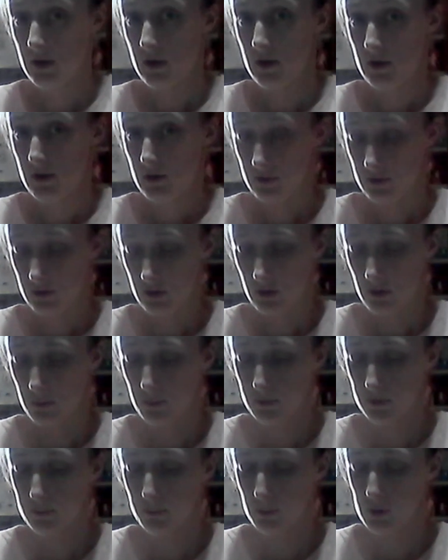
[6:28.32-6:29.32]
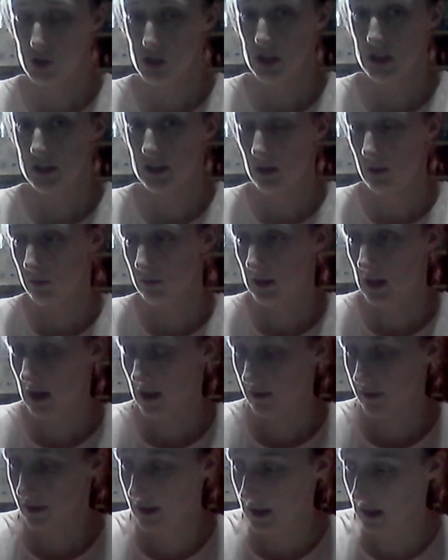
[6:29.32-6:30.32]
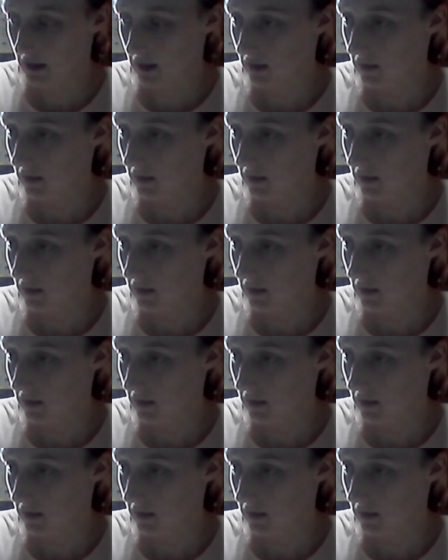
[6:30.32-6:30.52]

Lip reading: so smush it down like that.